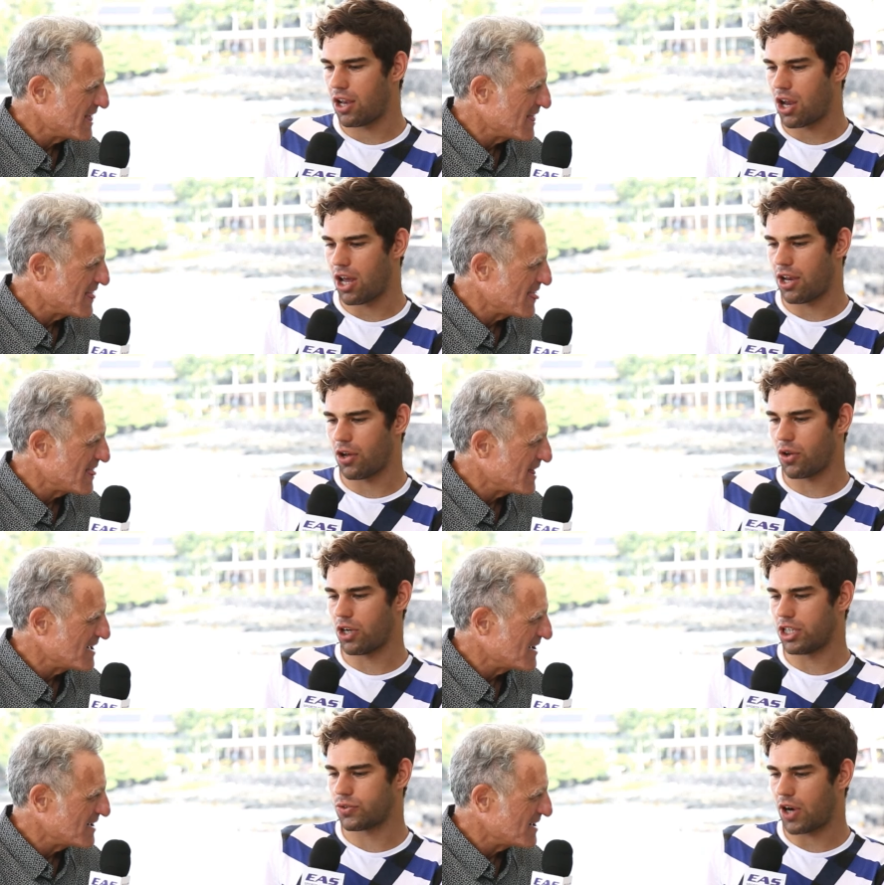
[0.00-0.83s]
Speaker 1: a
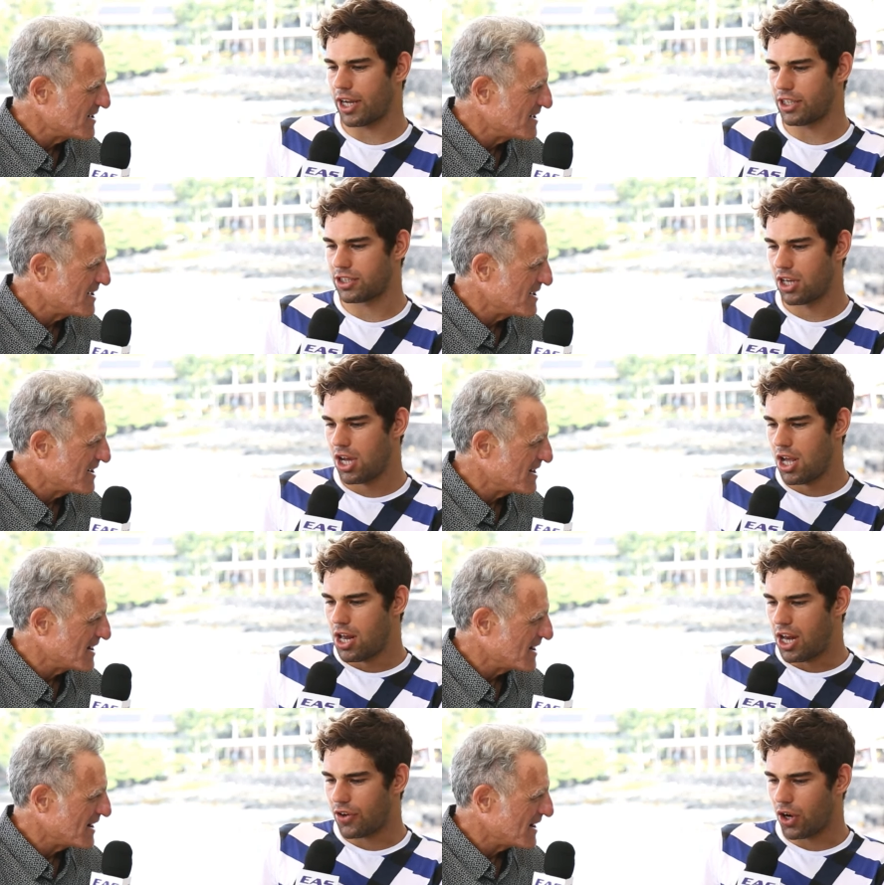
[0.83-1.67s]
localish race.
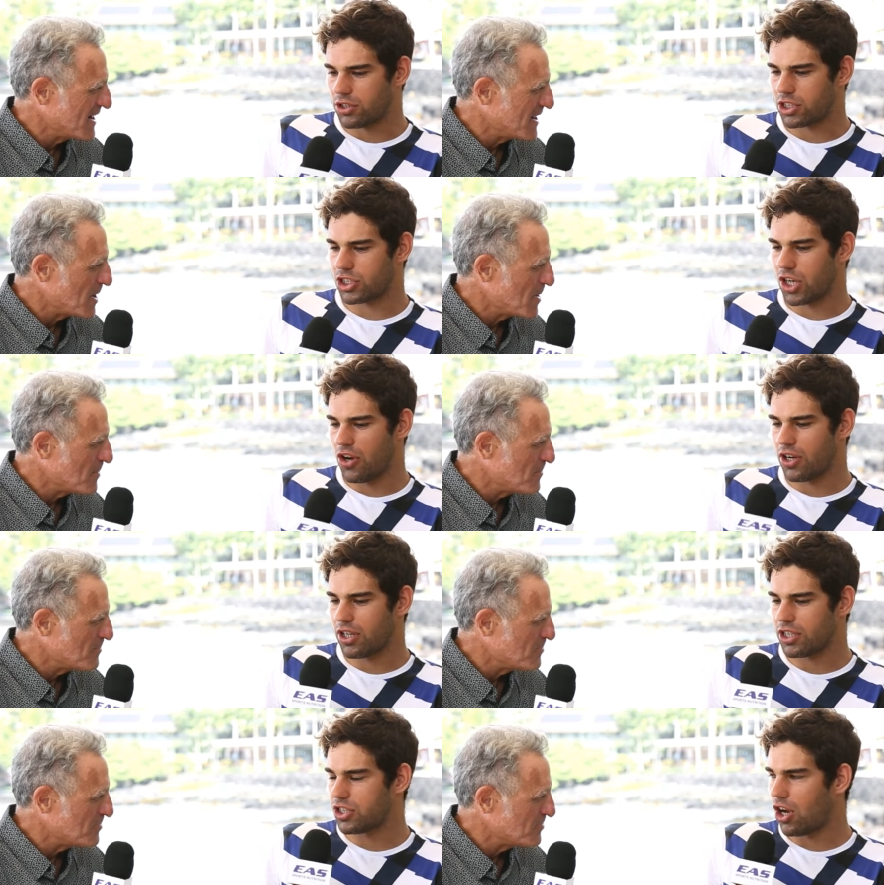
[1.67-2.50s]
And I was a
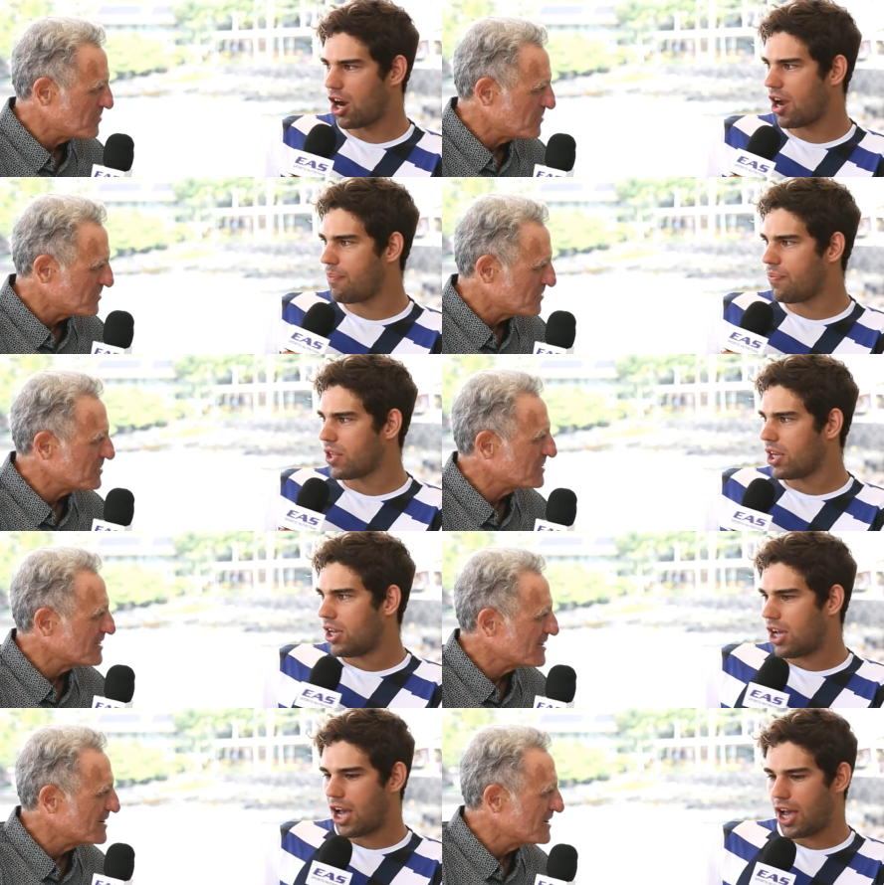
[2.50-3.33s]
student at the time,
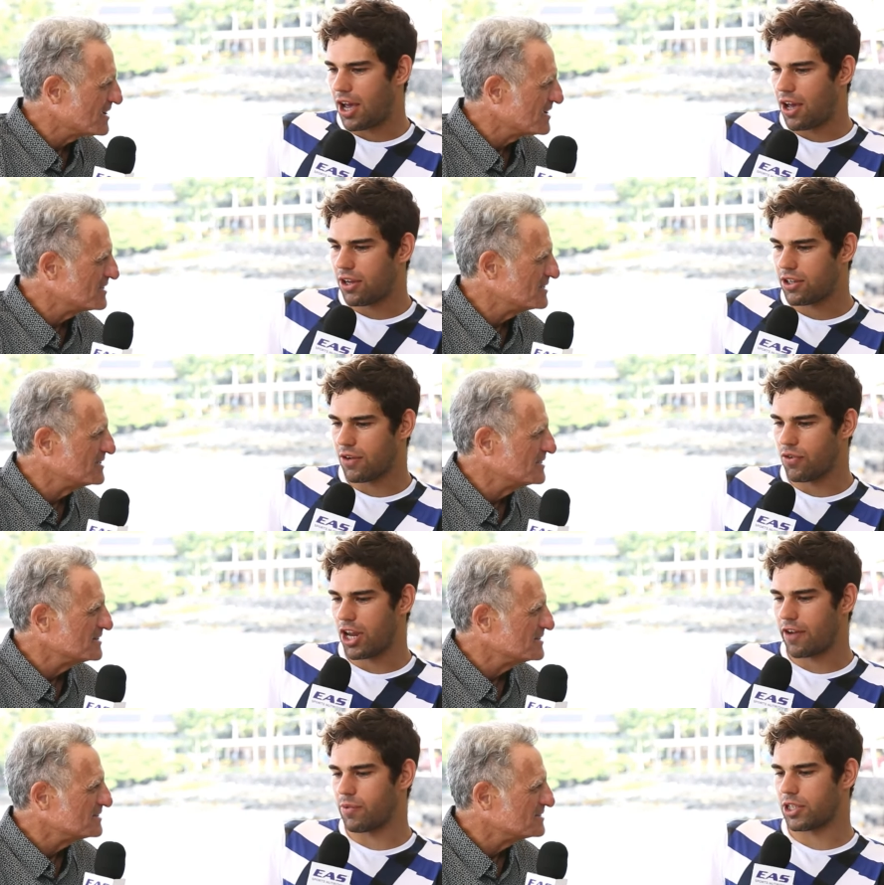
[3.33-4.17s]
didn't
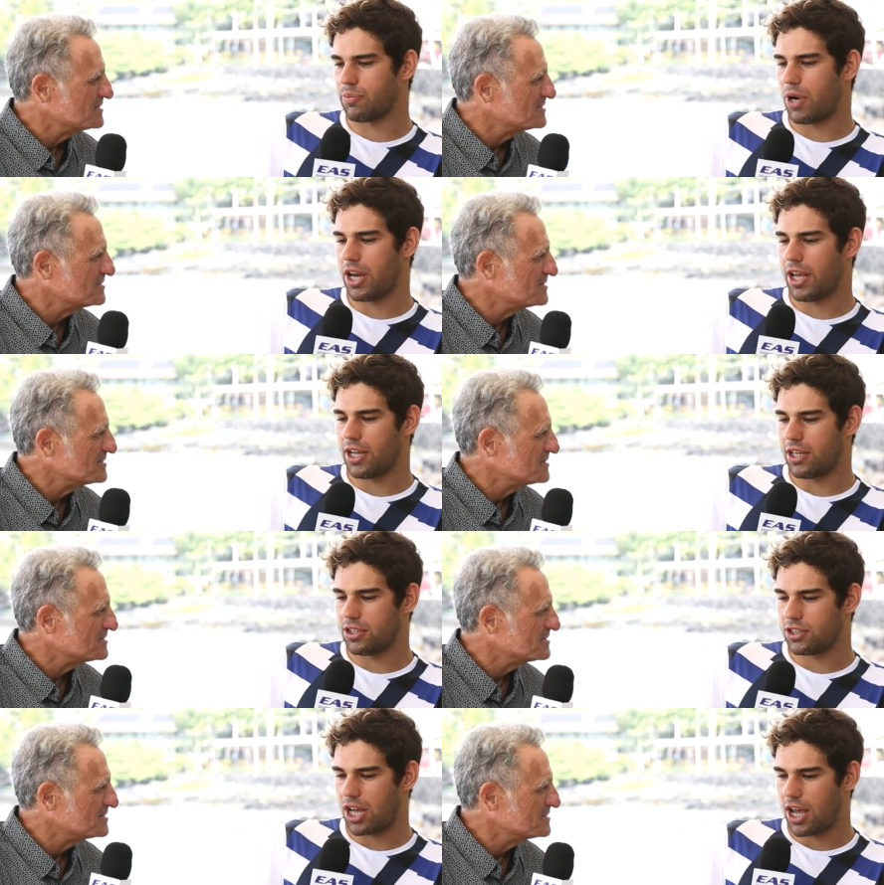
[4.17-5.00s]
really have much money,
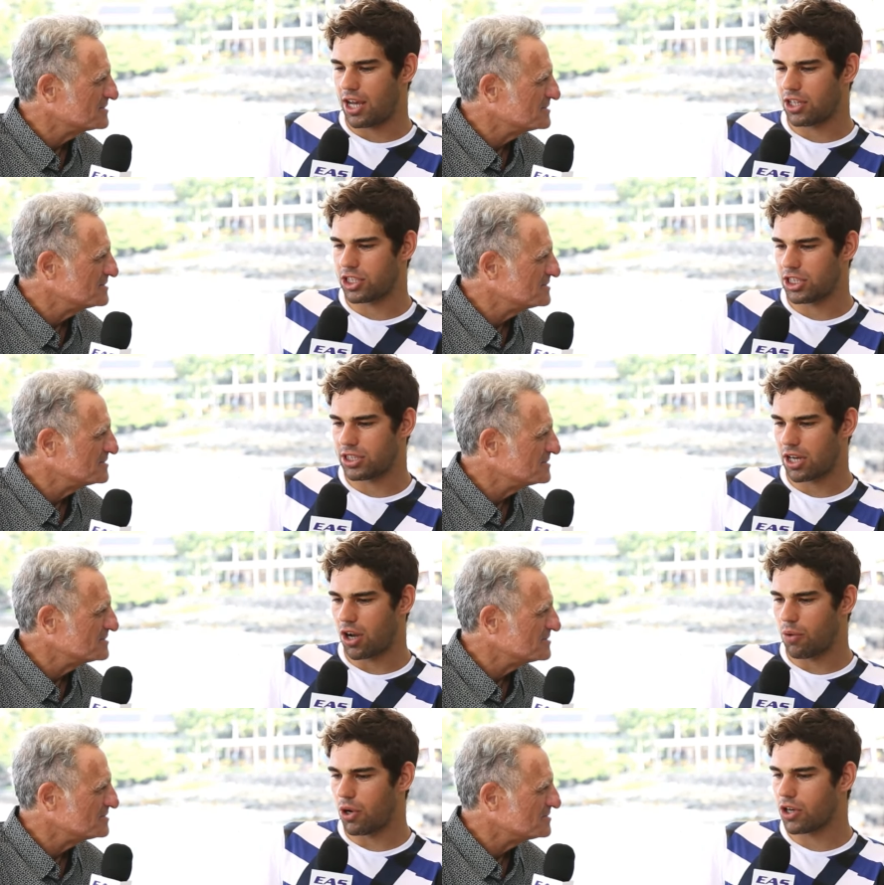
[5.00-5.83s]
and she
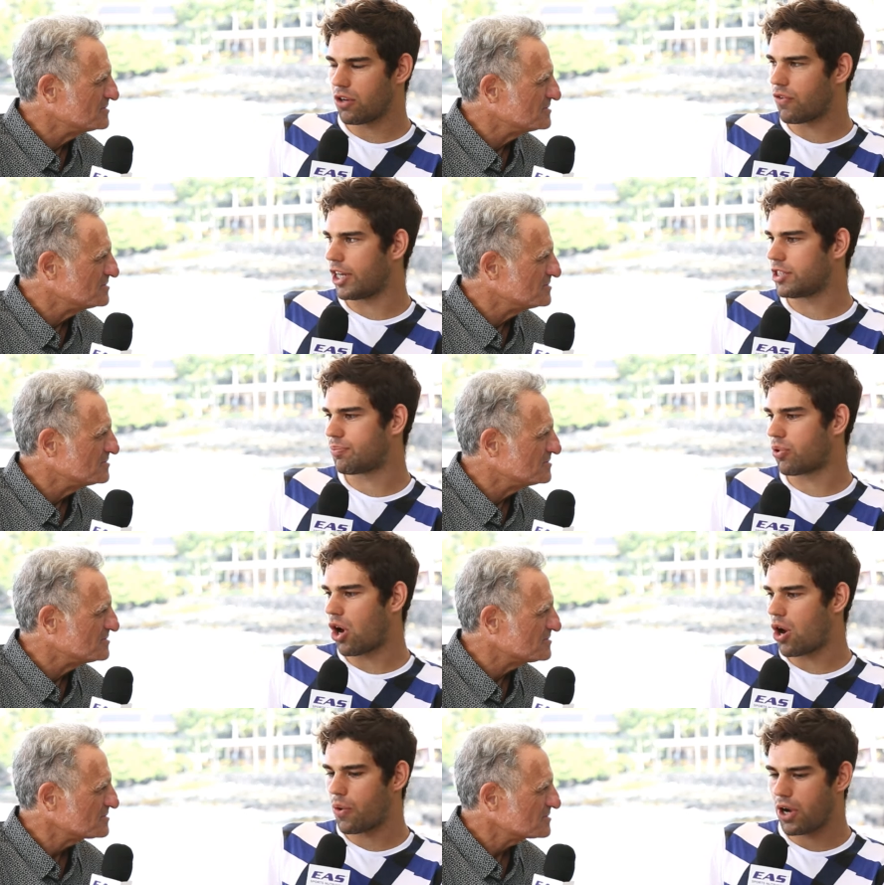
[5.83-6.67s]
said, "Oh, why don't you race
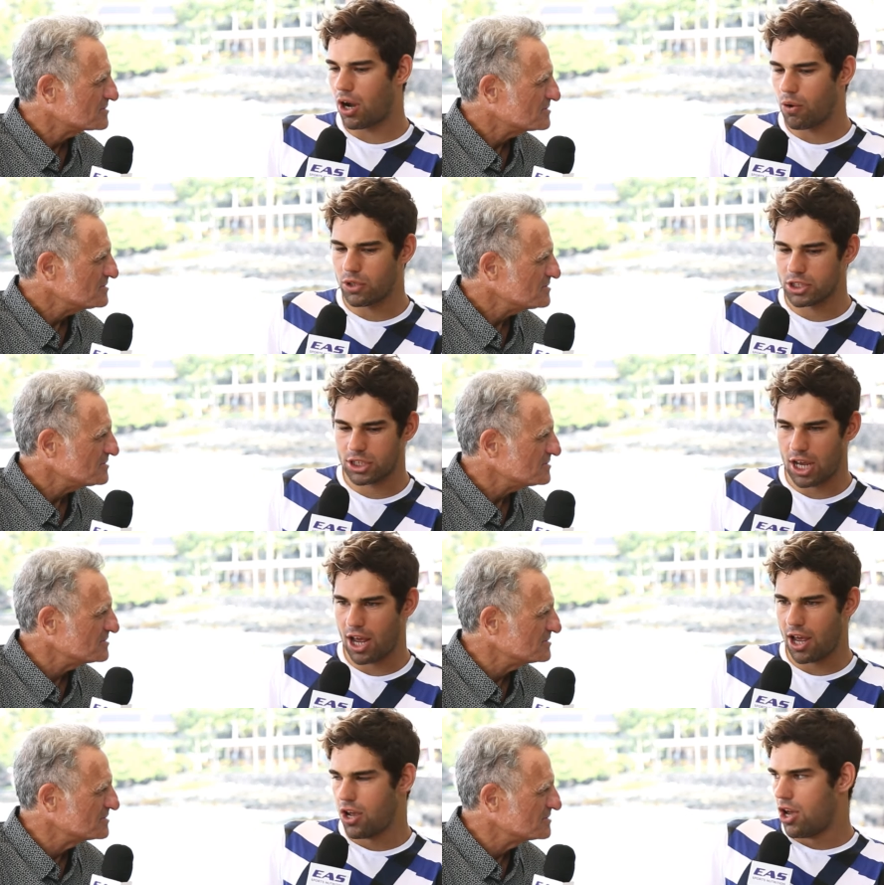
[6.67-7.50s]
pro?" And I was
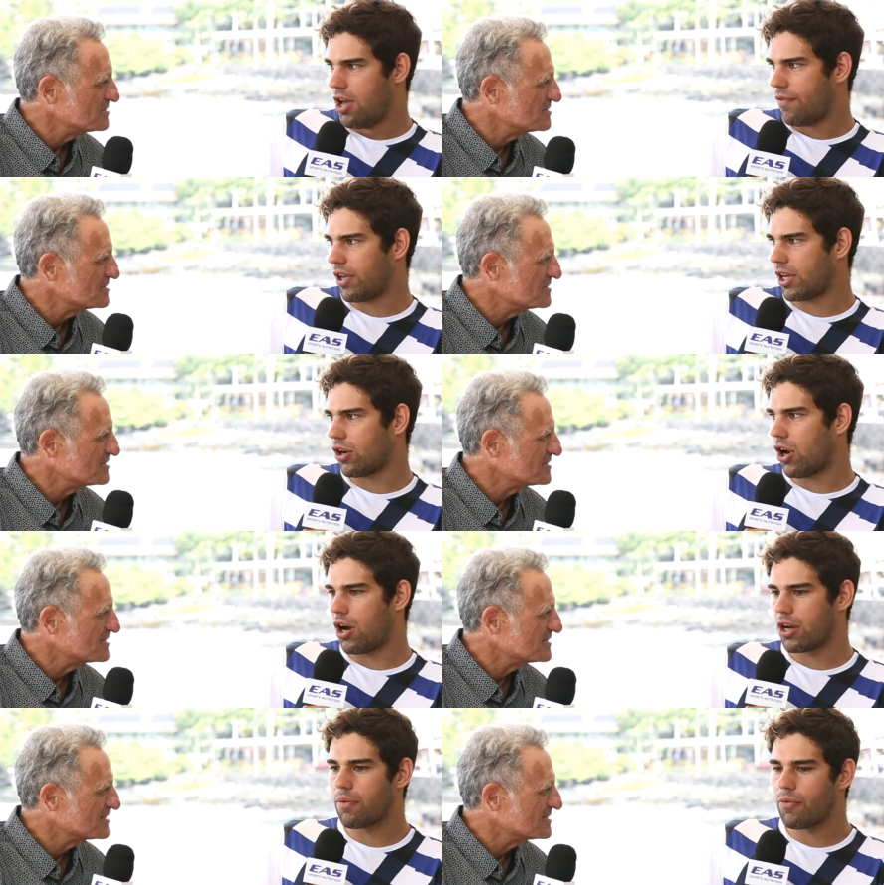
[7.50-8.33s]
thinking, "Oh,
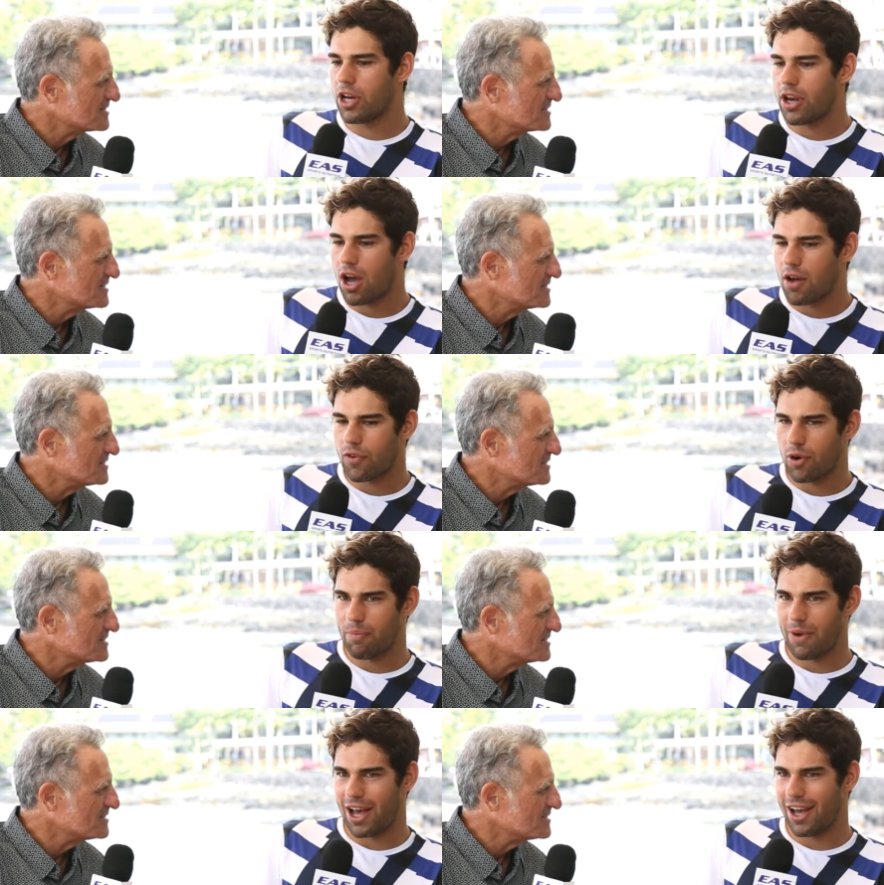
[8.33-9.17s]
I don't really know if I'm